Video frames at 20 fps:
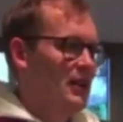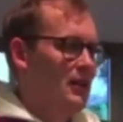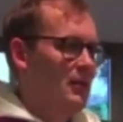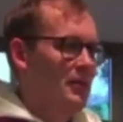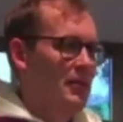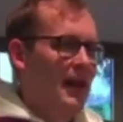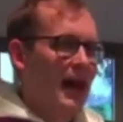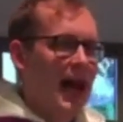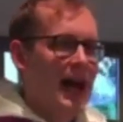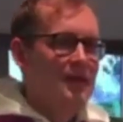
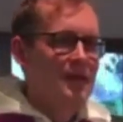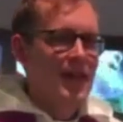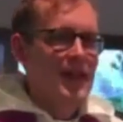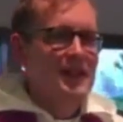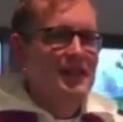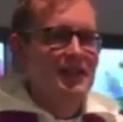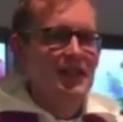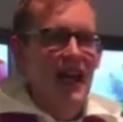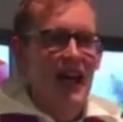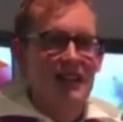But
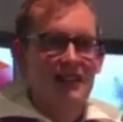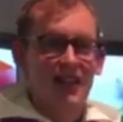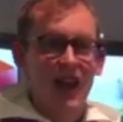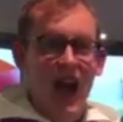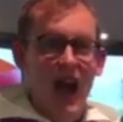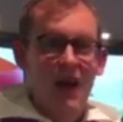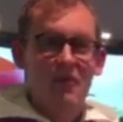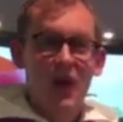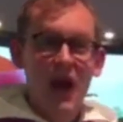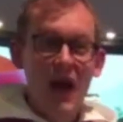Advent's that
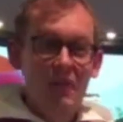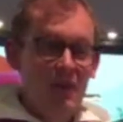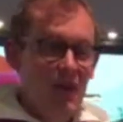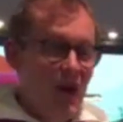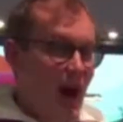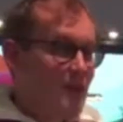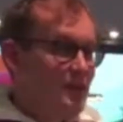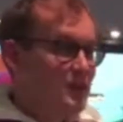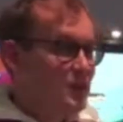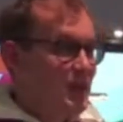time where
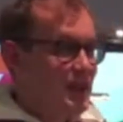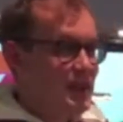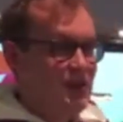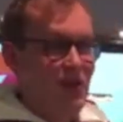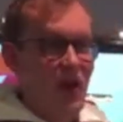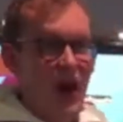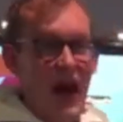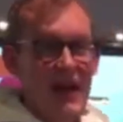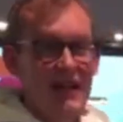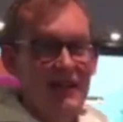perhaps we
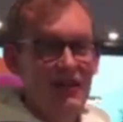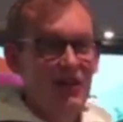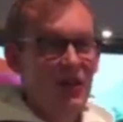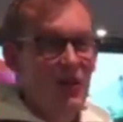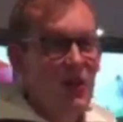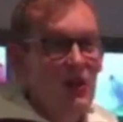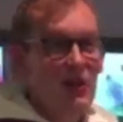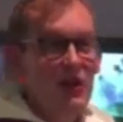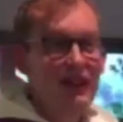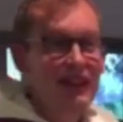try to,
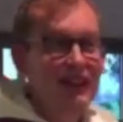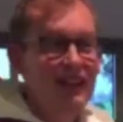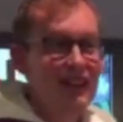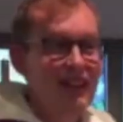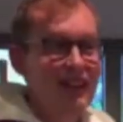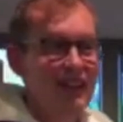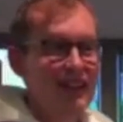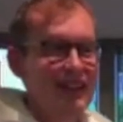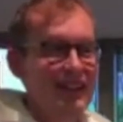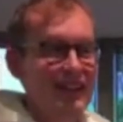
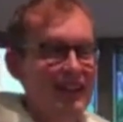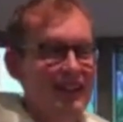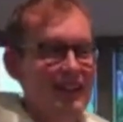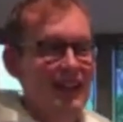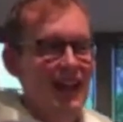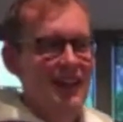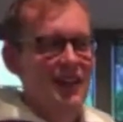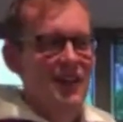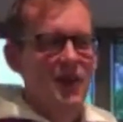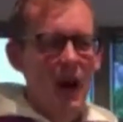
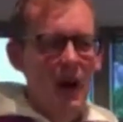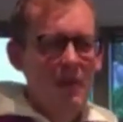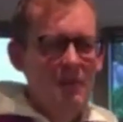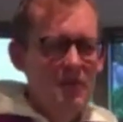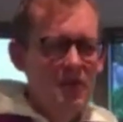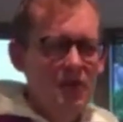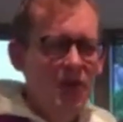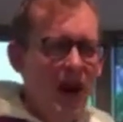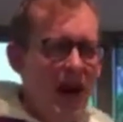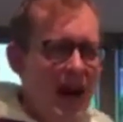and I know I'm
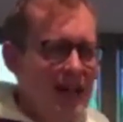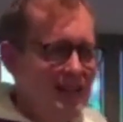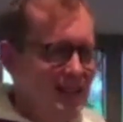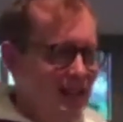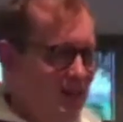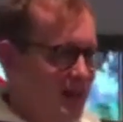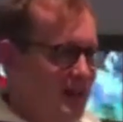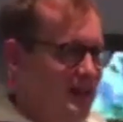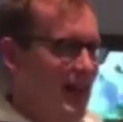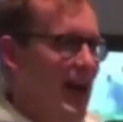trying to this